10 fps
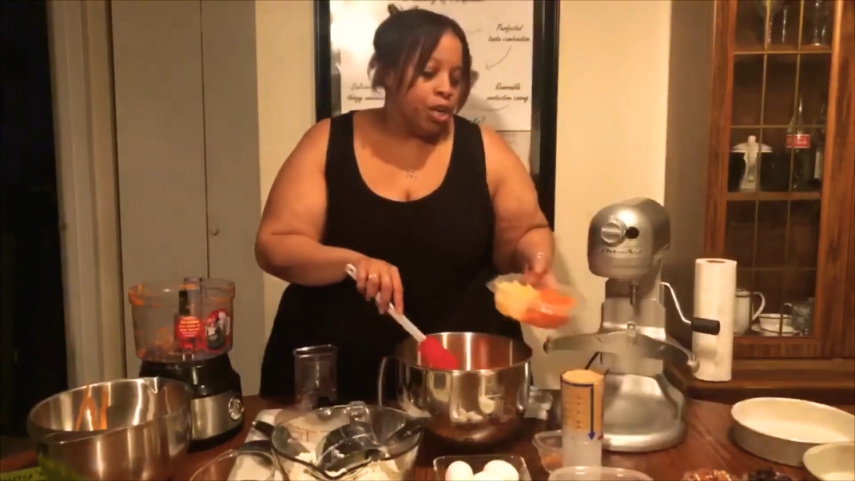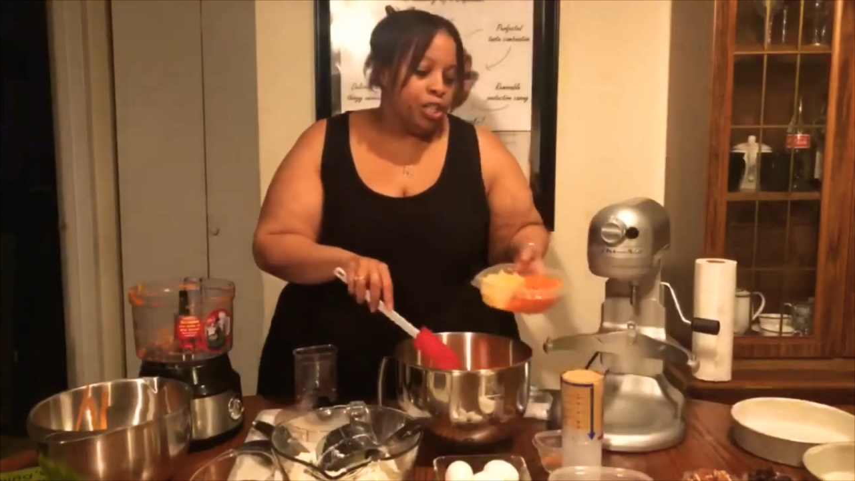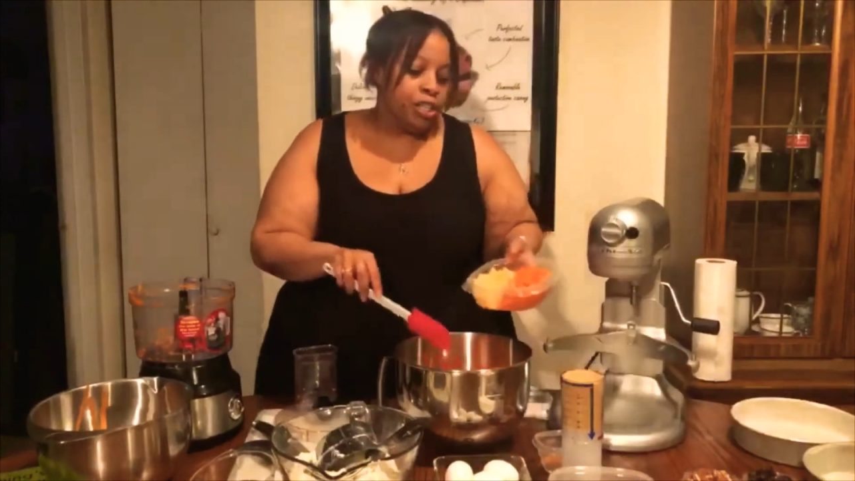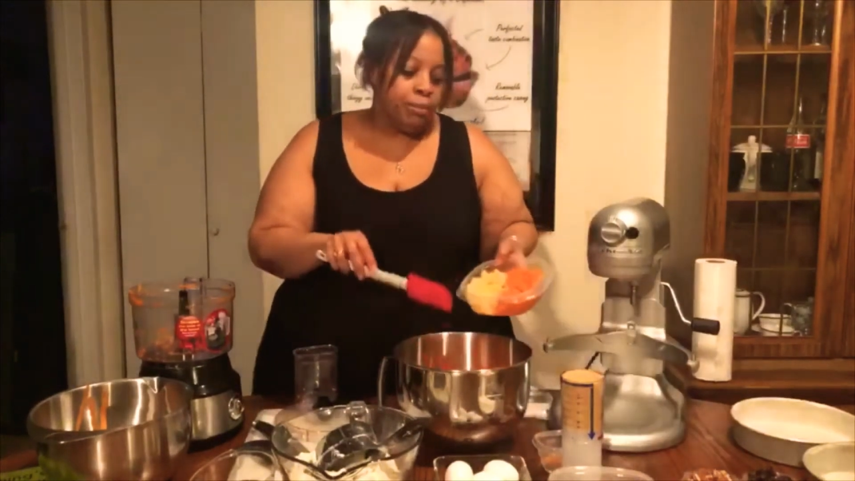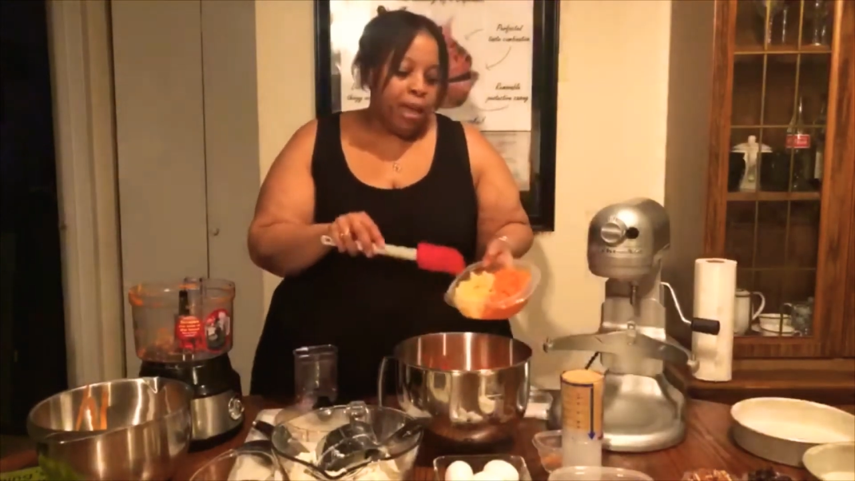
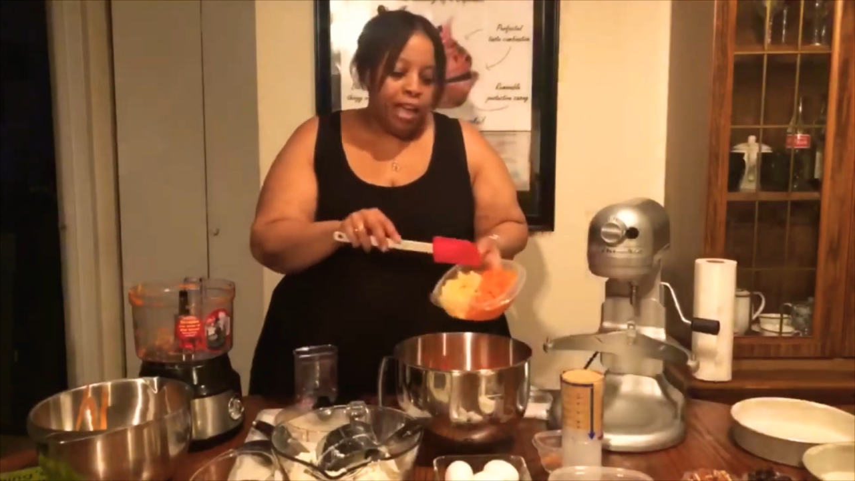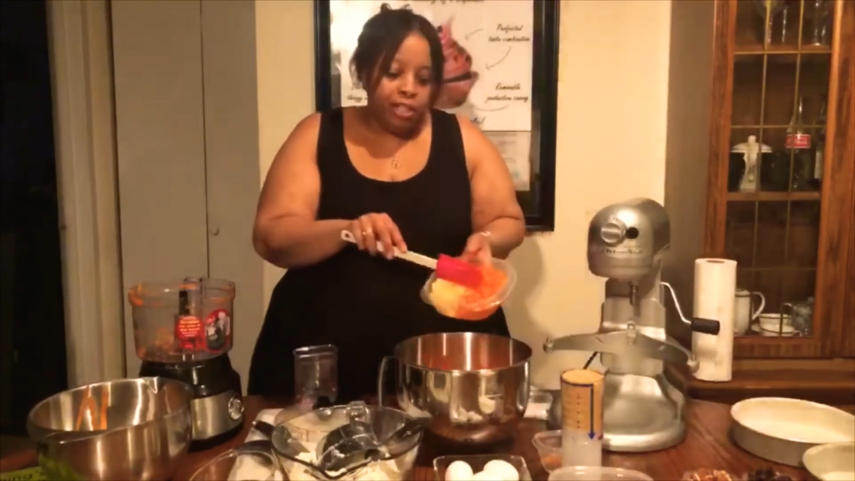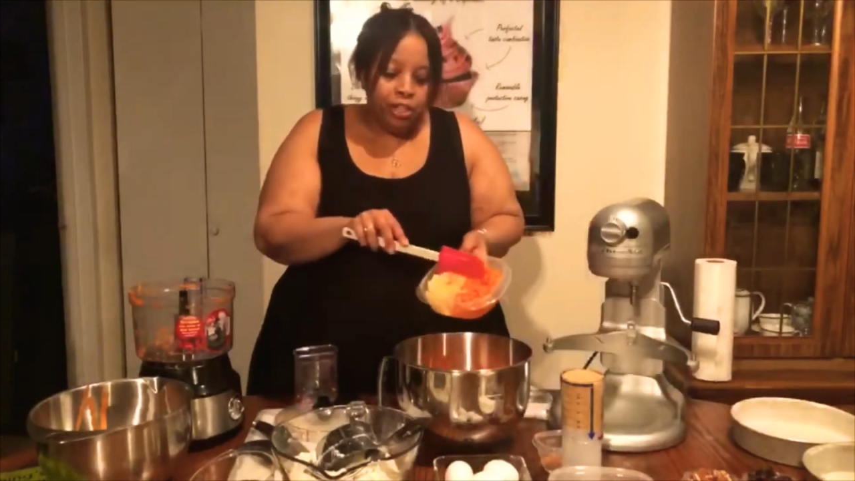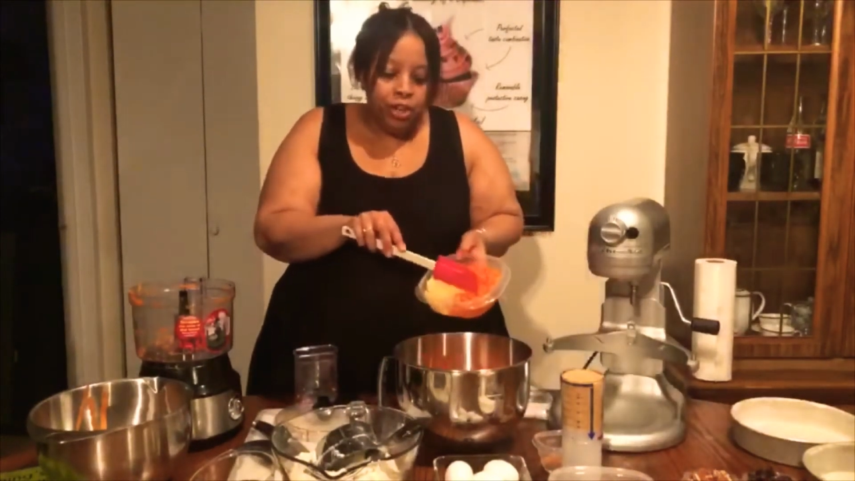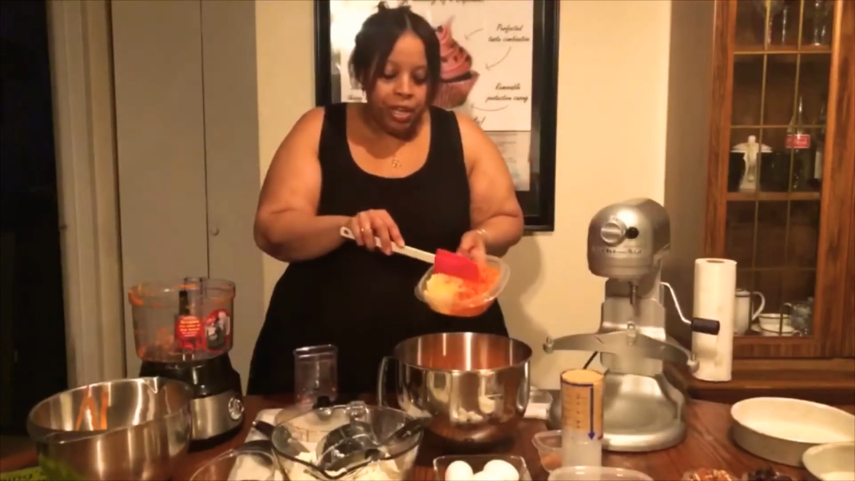
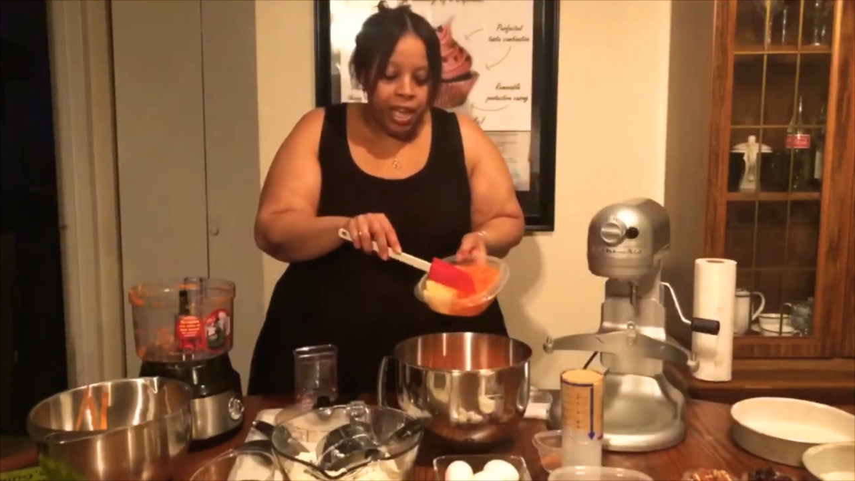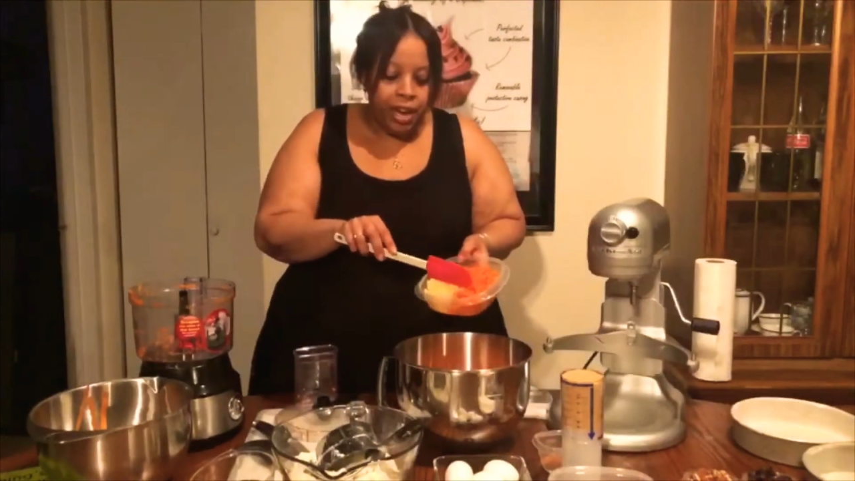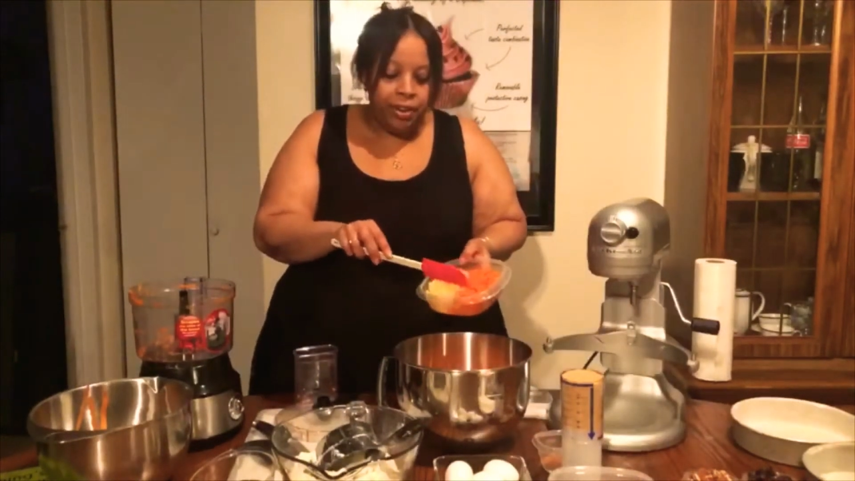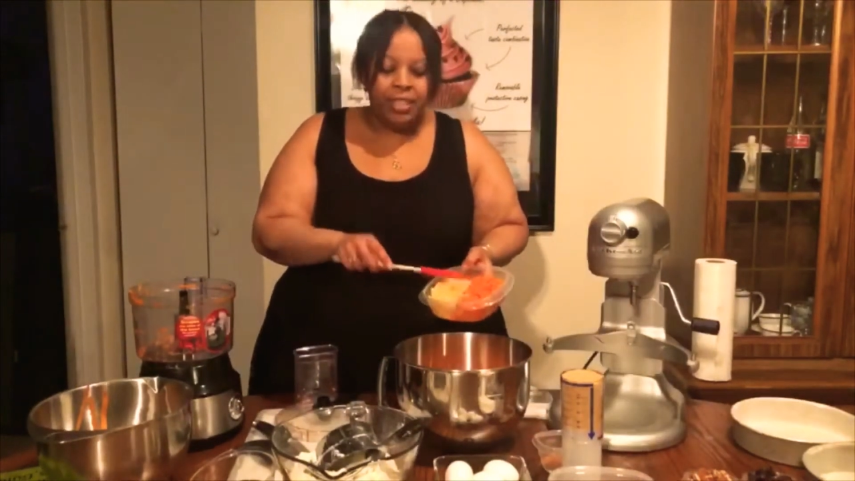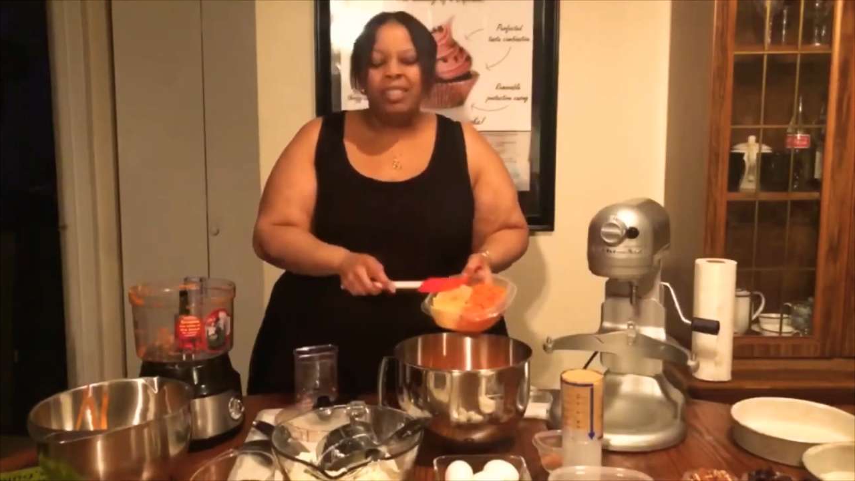smashed cooked
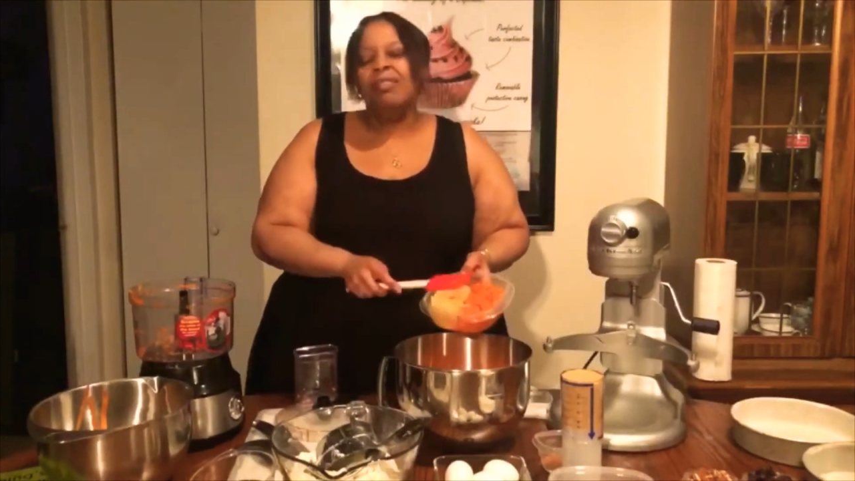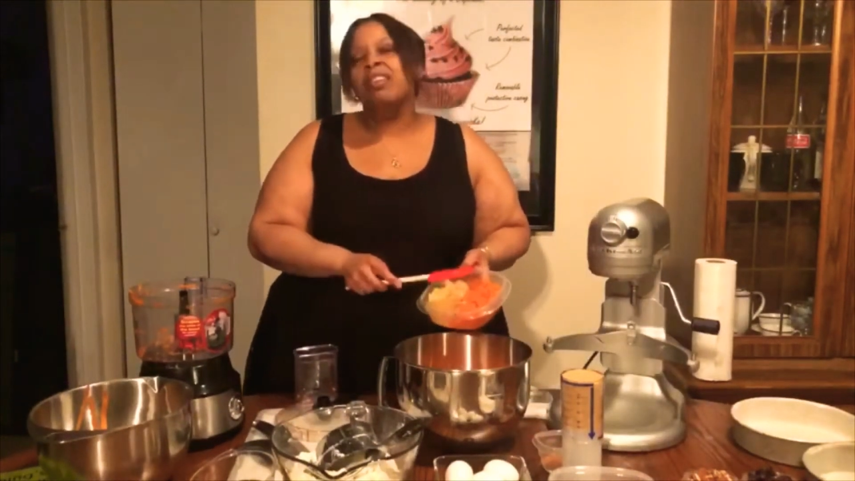carrots.